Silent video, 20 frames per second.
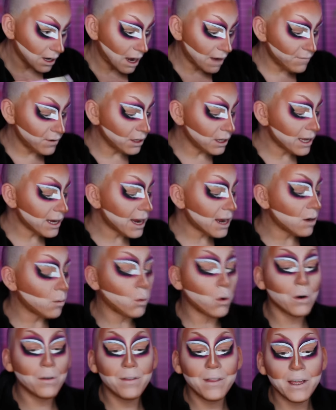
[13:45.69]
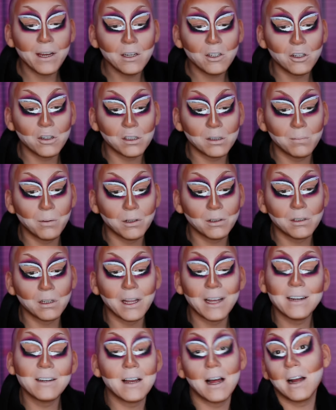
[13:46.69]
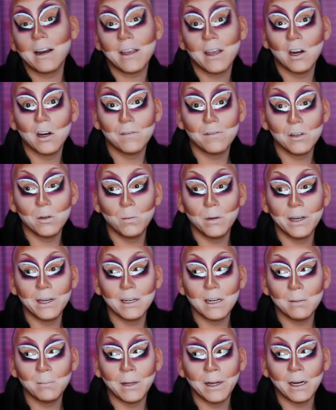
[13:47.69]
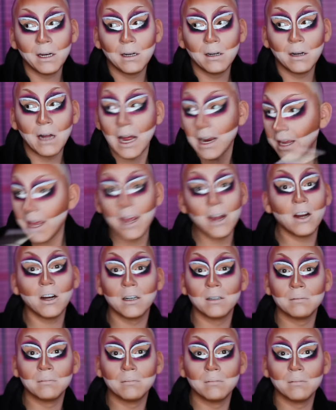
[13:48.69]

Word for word: I feel like at award things, you're supposed to like not care if you win. I'm like, I care.